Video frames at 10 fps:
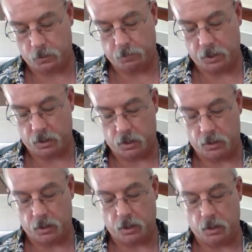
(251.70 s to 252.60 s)
bit
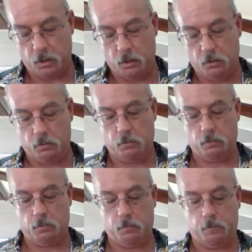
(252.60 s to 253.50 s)
on
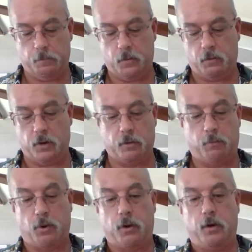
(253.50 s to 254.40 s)
around the
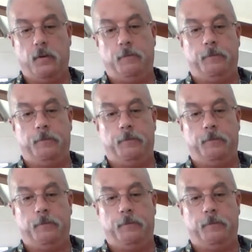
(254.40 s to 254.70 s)
border.